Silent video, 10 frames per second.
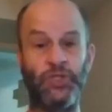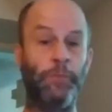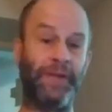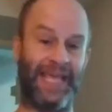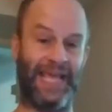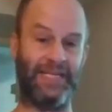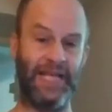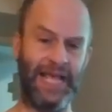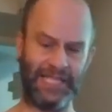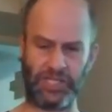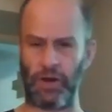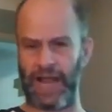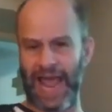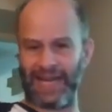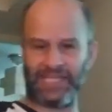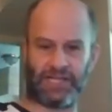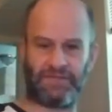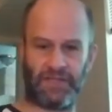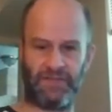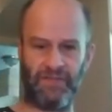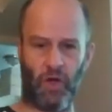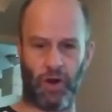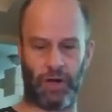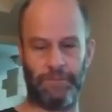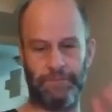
duplicate and started adding stuff to the floor.